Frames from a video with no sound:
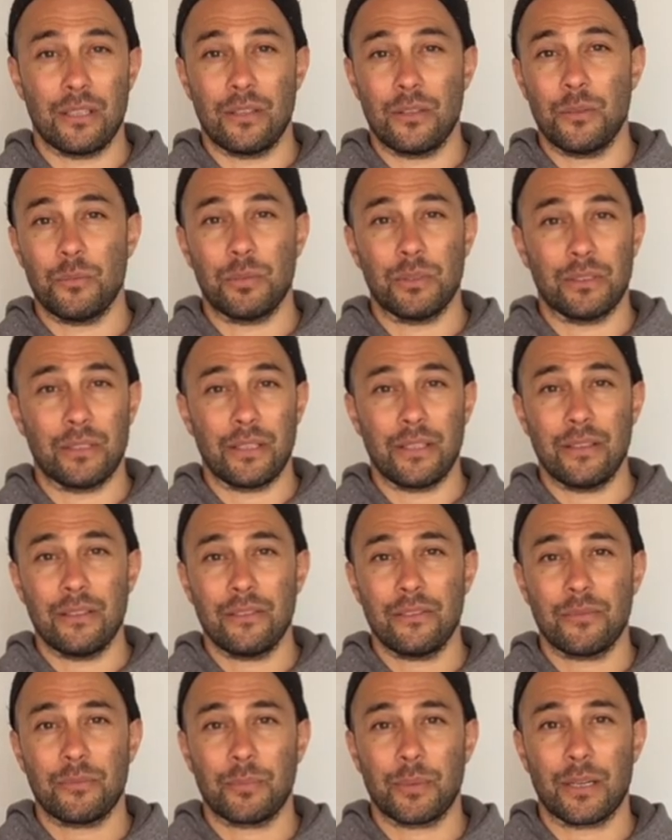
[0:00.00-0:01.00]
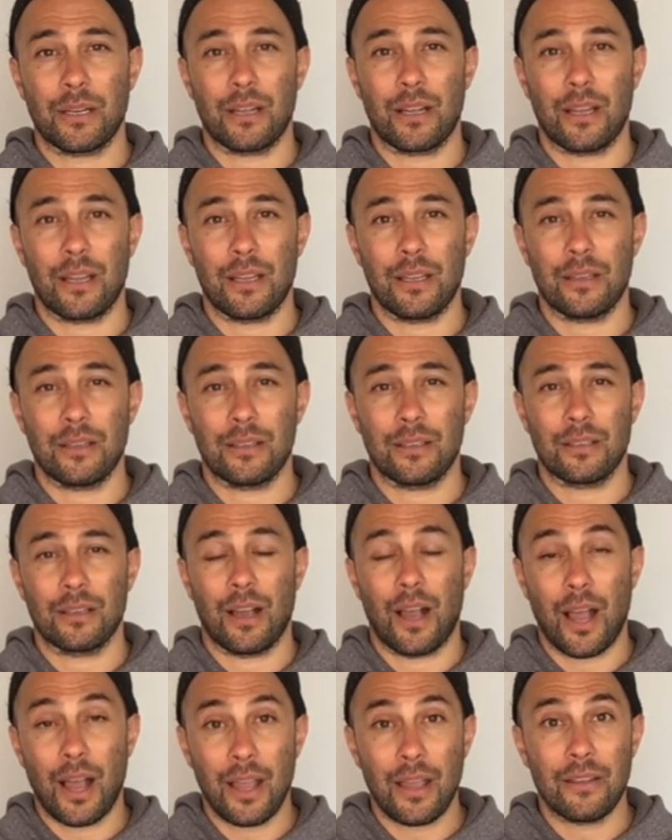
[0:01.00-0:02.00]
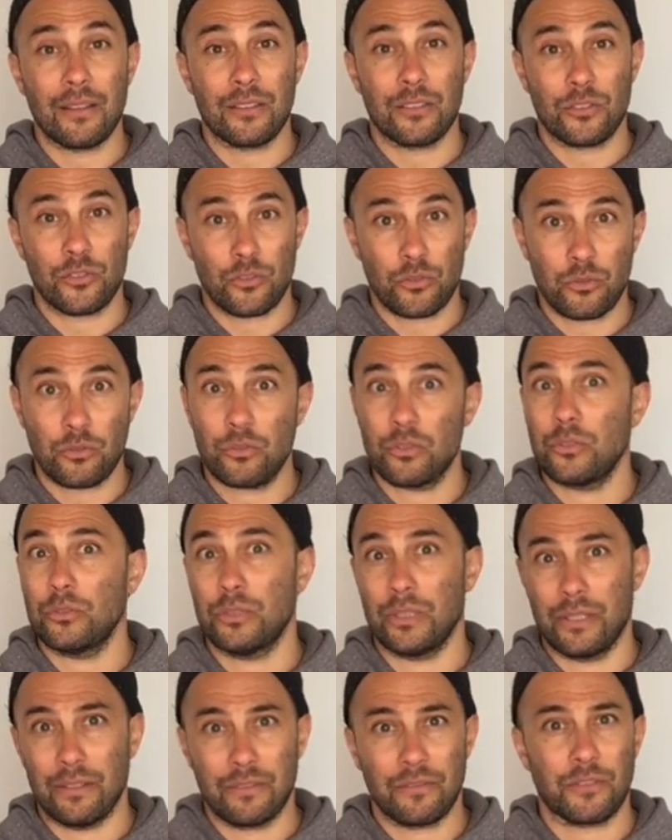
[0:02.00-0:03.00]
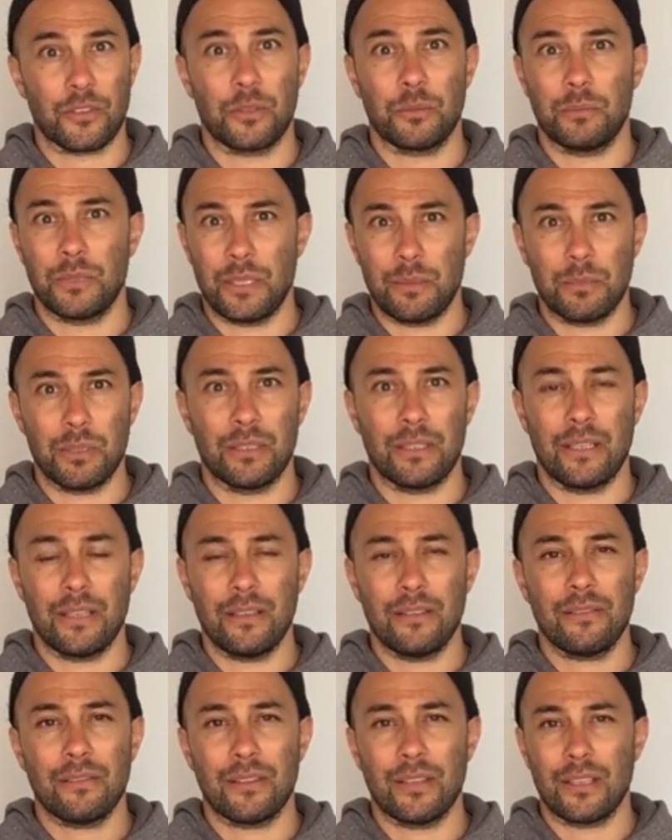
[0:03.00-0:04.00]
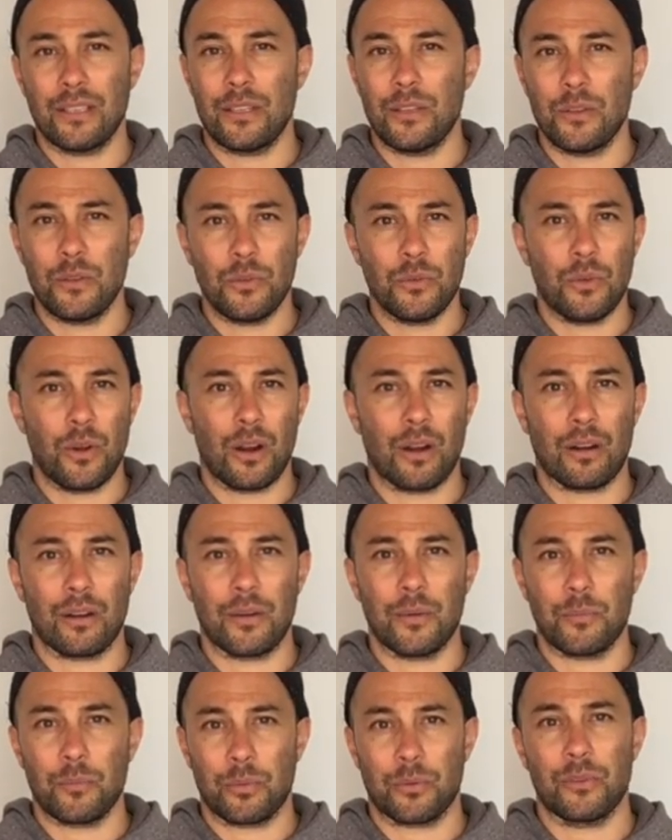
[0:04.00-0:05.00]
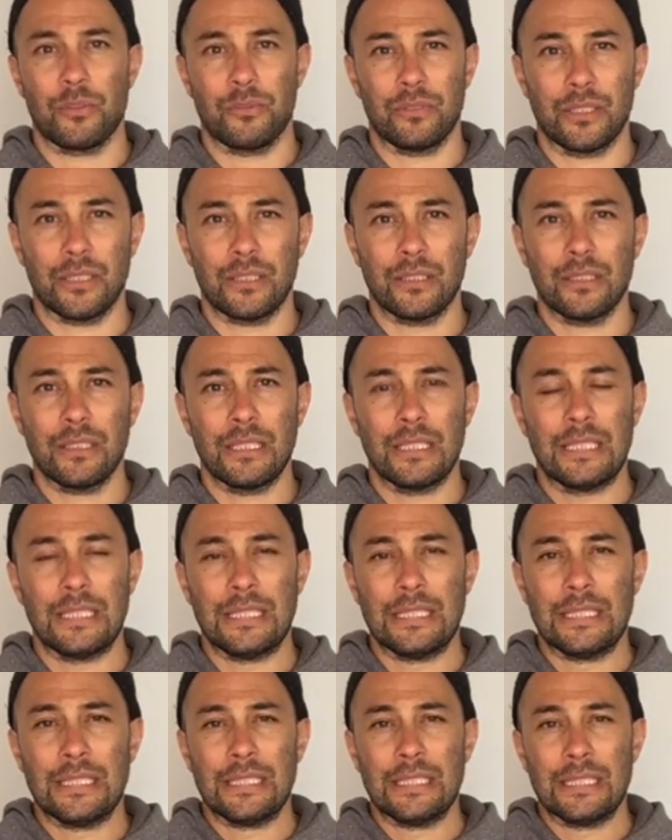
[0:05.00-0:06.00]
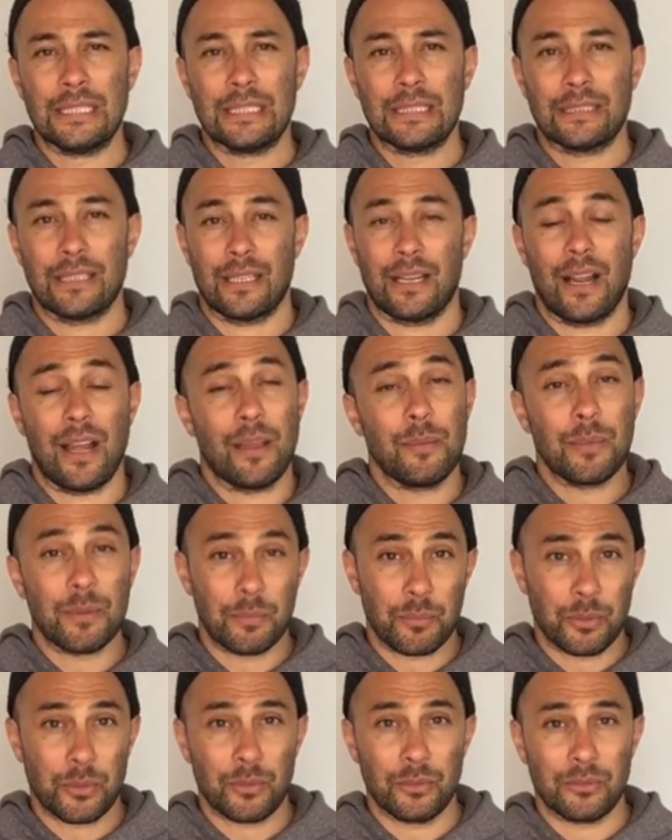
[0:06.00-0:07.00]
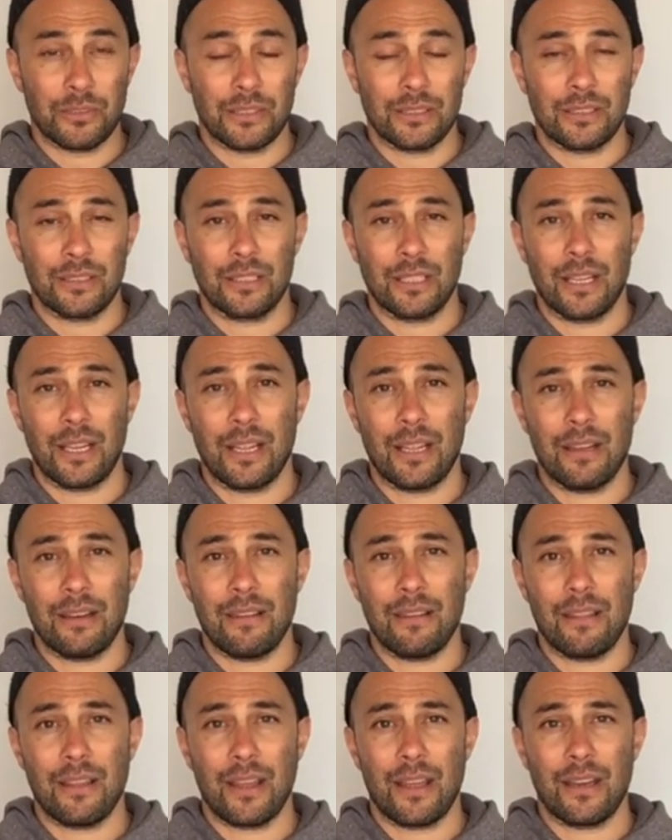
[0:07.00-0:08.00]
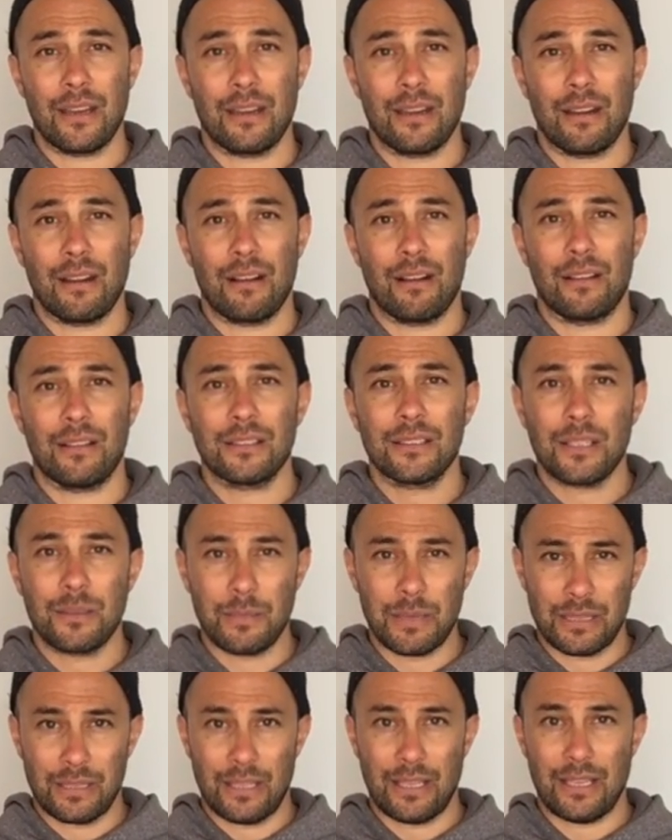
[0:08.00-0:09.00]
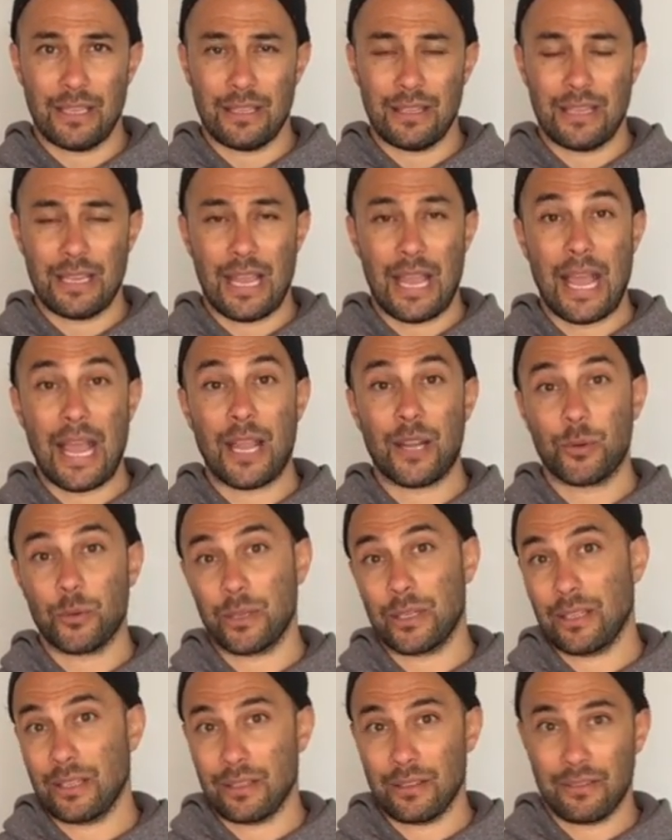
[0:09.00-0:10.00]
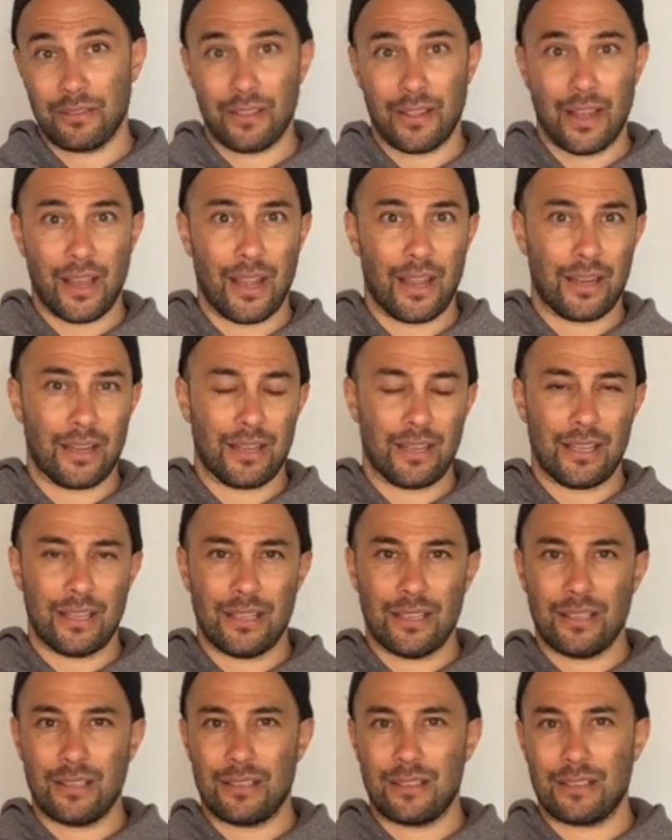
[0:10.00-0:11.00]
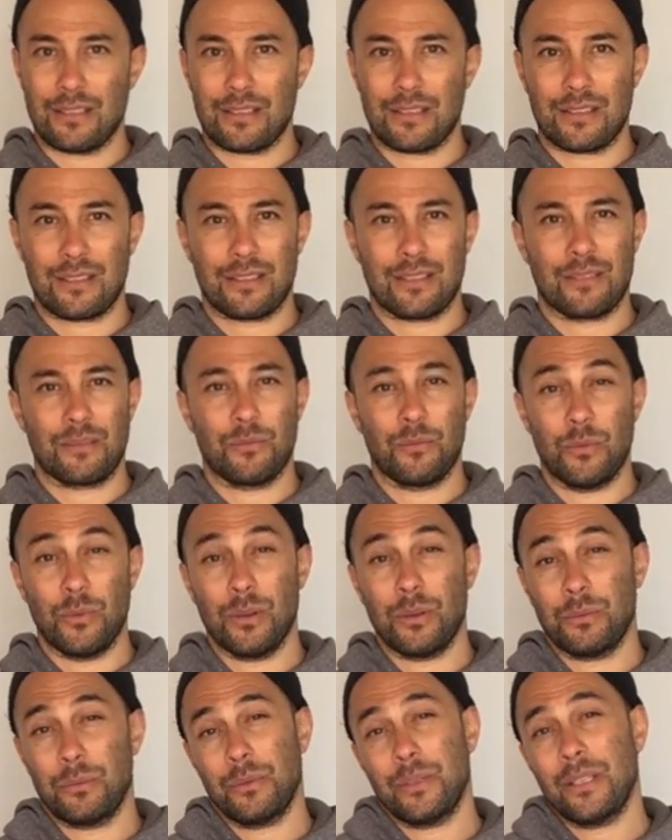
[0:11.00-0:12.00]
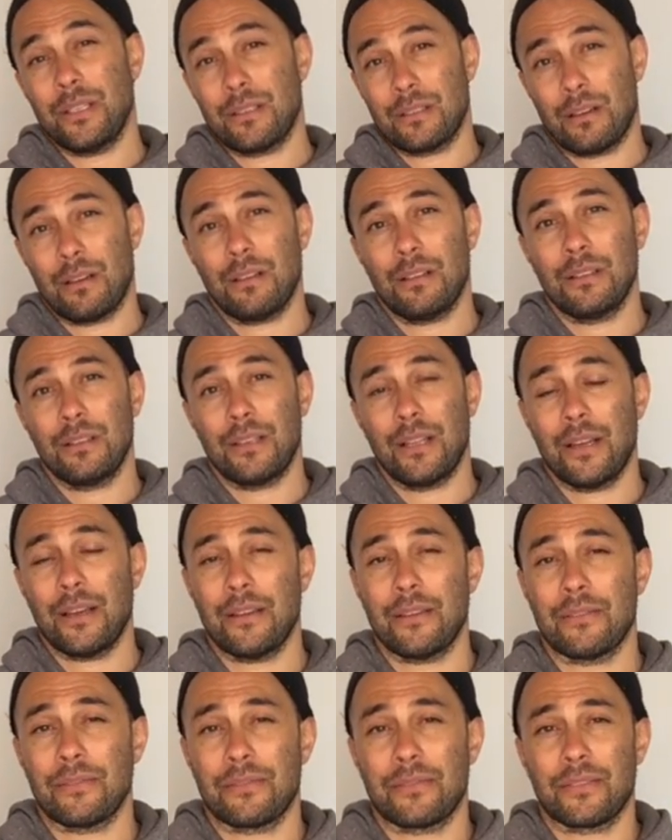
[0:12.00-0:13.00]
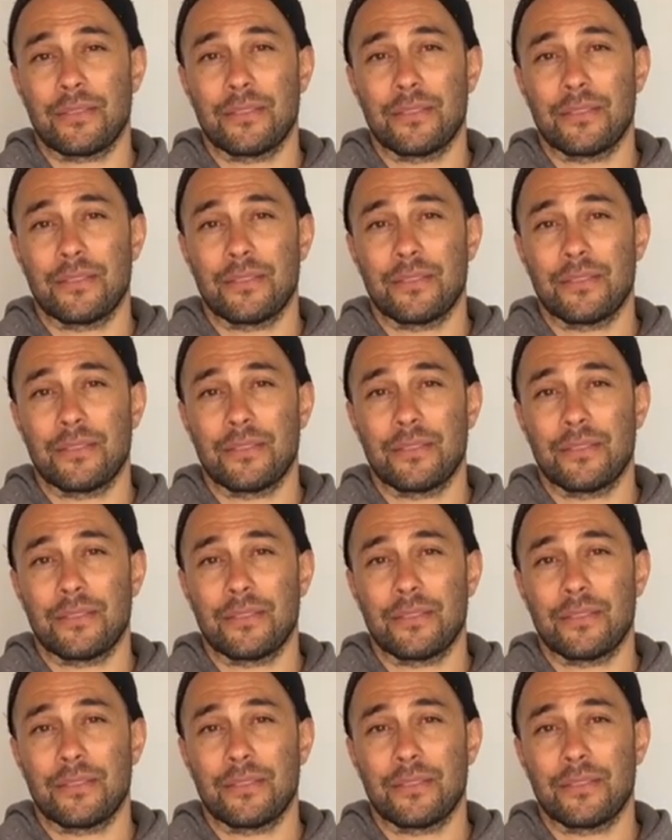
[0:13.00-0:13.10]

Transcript: you believe, but I truly, firmly believe that you are improving, that I'm improving, and that ultimately the aggregate of that is what we call life.